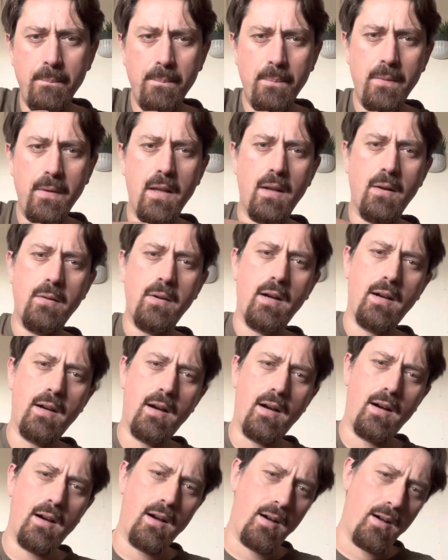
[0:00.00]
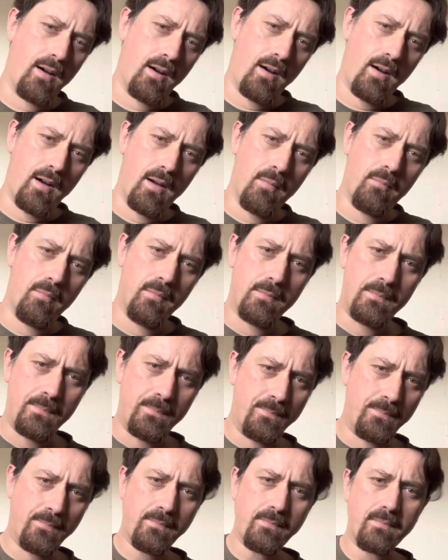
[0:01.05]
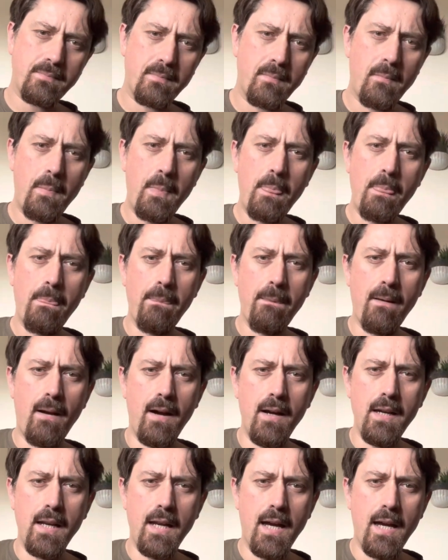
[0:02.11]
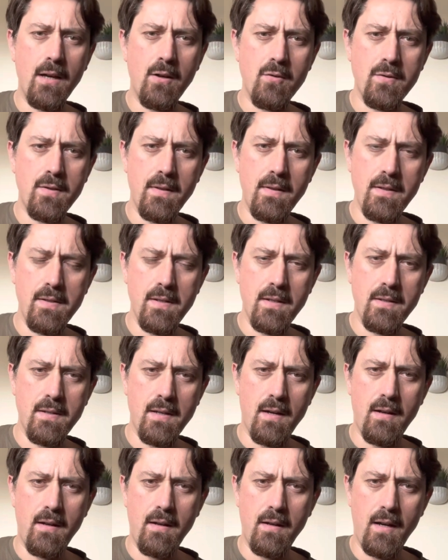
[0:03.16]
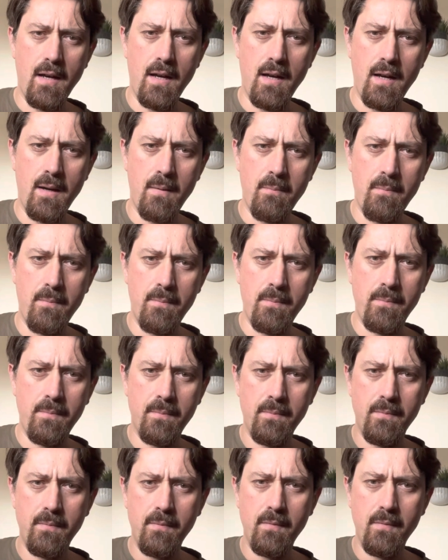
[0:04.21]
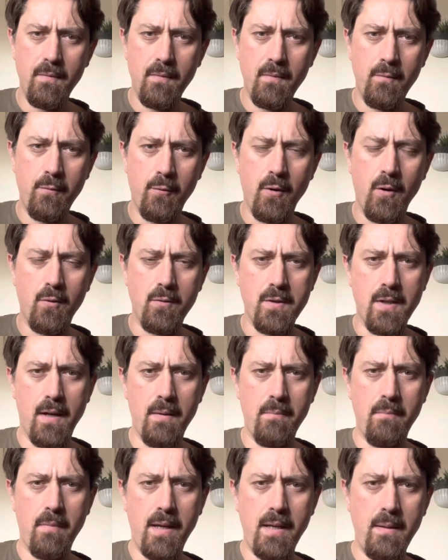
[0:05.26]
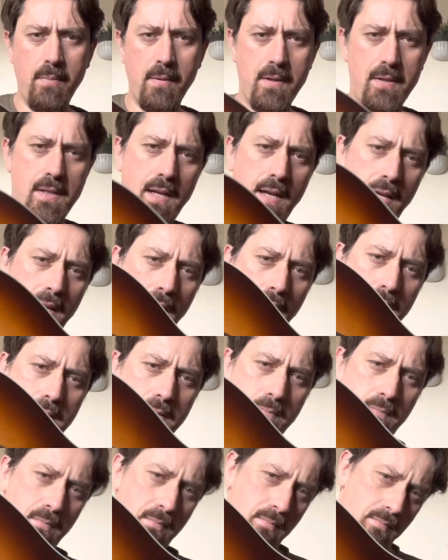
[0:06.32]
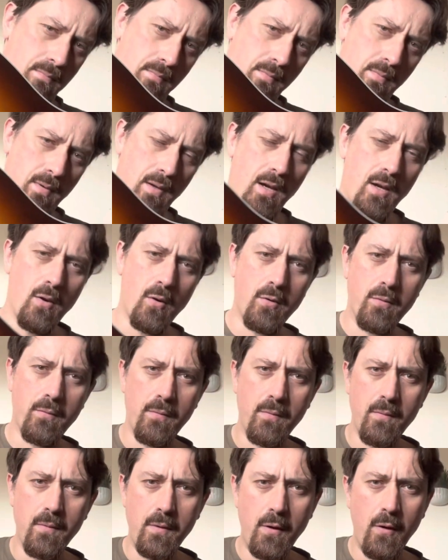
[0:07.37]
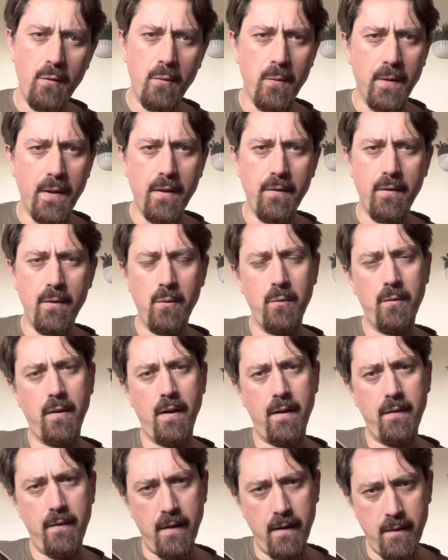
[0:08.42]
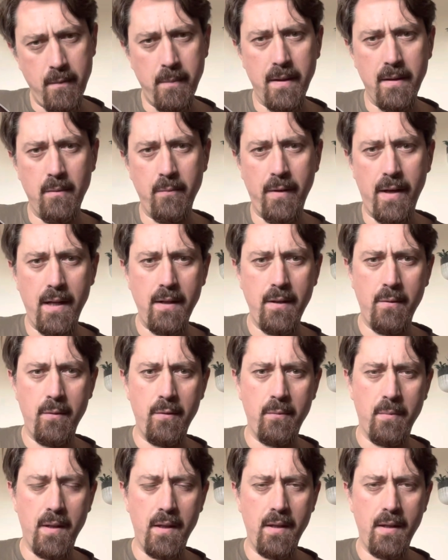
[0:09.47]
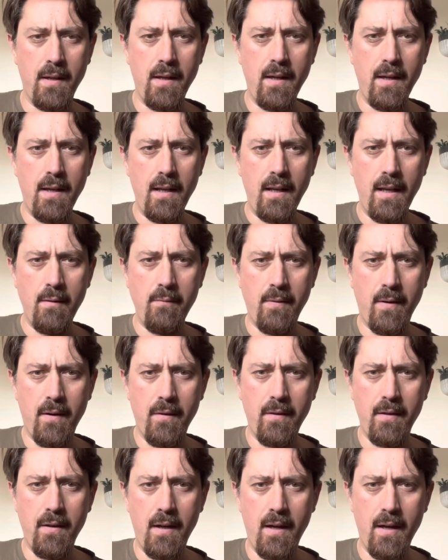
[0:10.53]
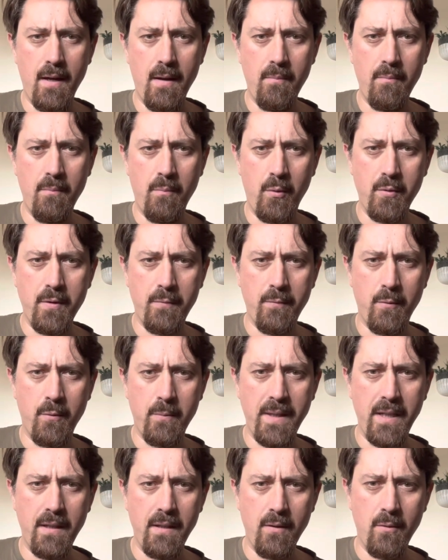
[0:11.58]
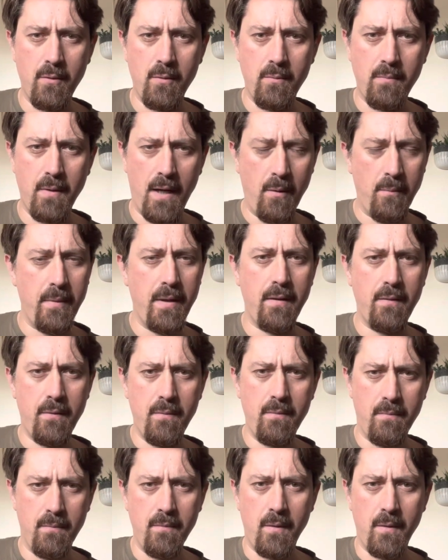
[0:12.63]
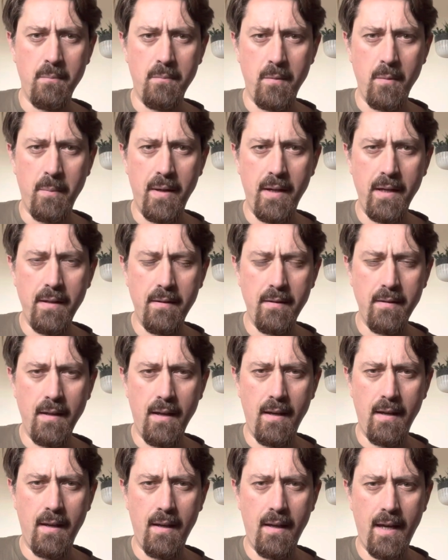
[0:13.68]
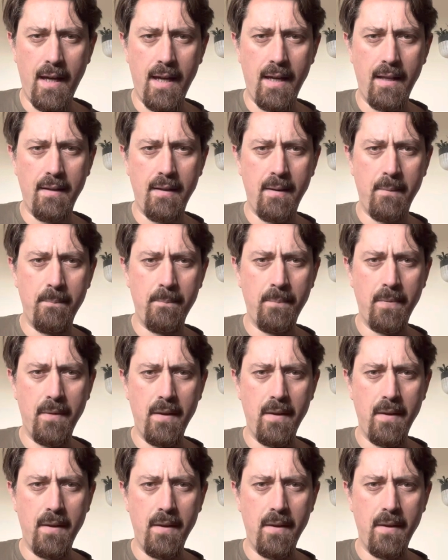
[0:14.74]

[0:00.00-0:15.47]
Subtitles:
you know, I'm going to hang on to this guitar for a long time, mainly because it has a lot of usefulness and also has sentimental value, as my late father bought it for me, or helped me to buy it, and